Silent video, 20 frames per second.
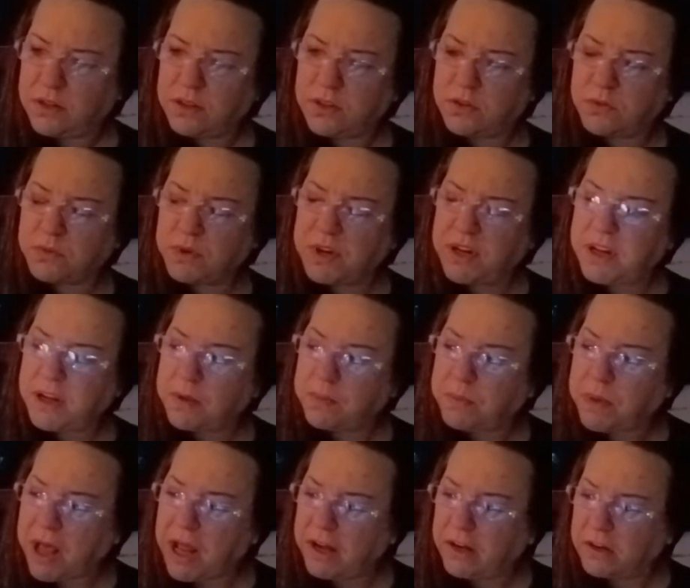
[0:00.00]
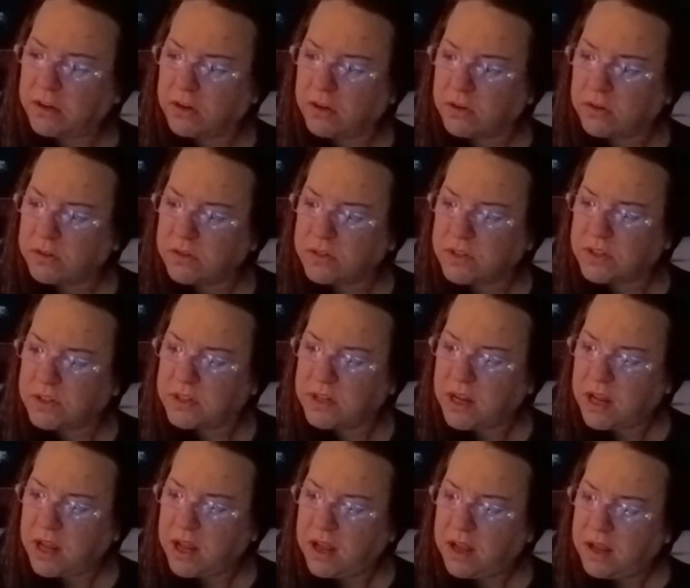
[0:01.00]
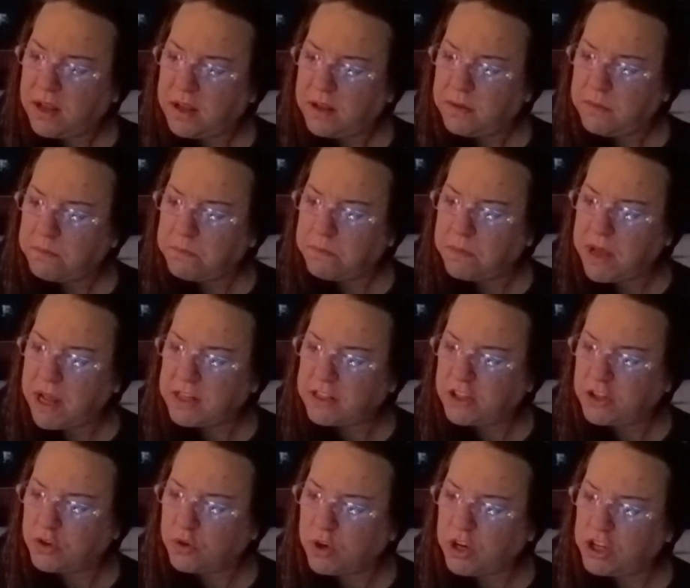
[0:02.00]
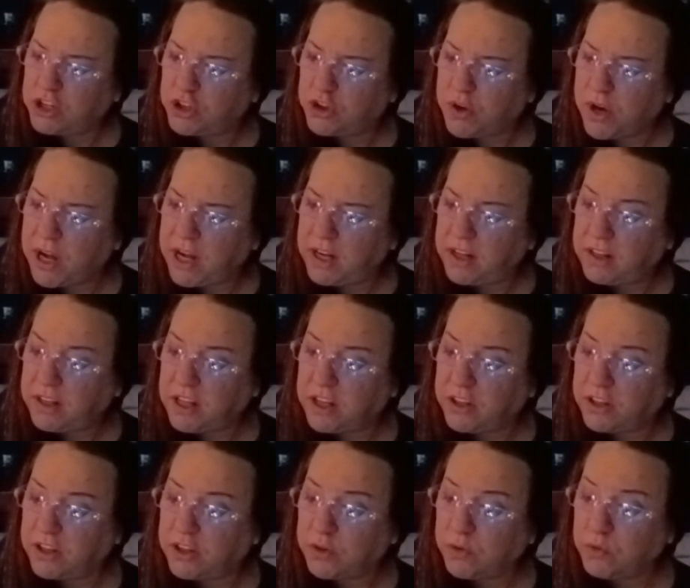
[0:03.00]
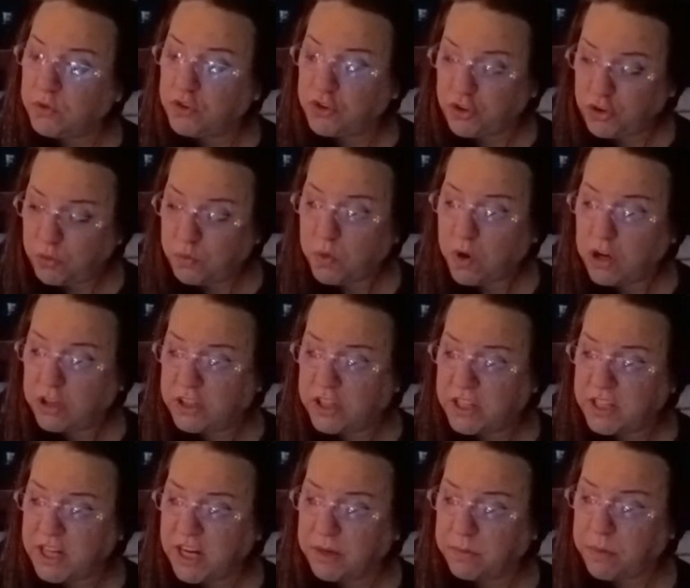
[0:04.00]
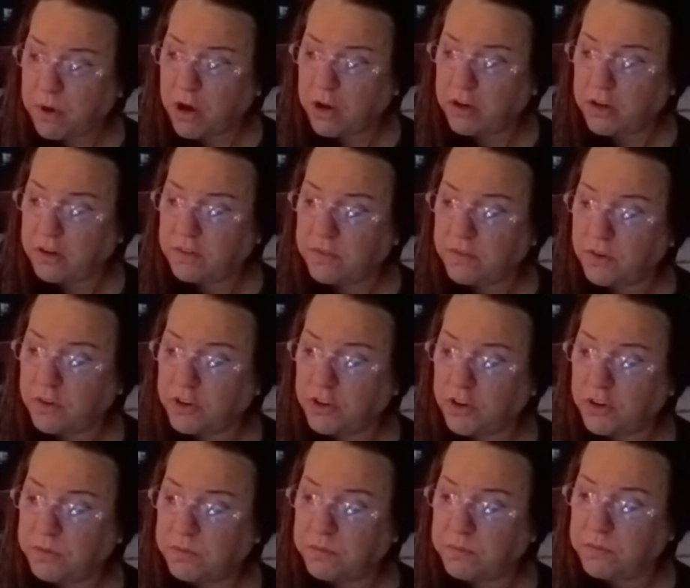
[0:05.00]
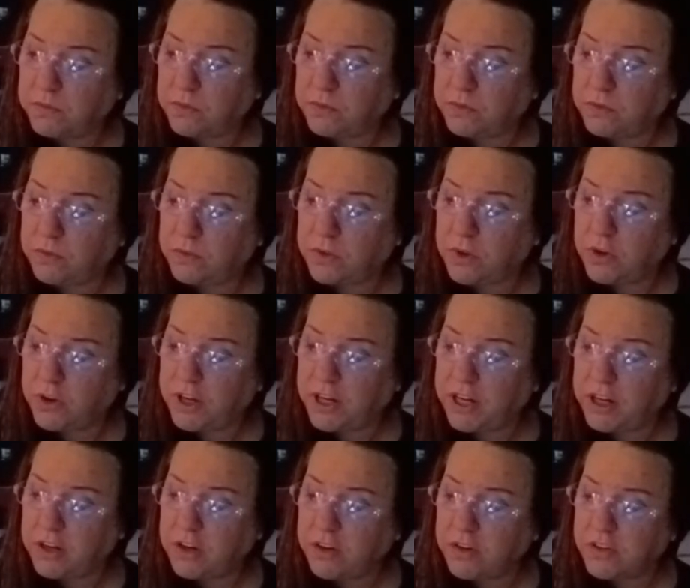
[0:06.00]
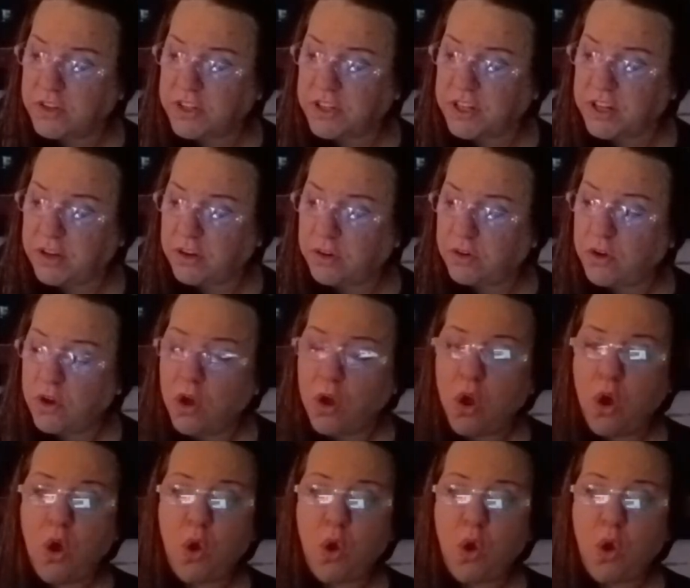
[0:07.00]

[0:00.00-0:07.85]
Three of Pentacles. Mandatory training that you do want to take part of, or you're learning a new skill,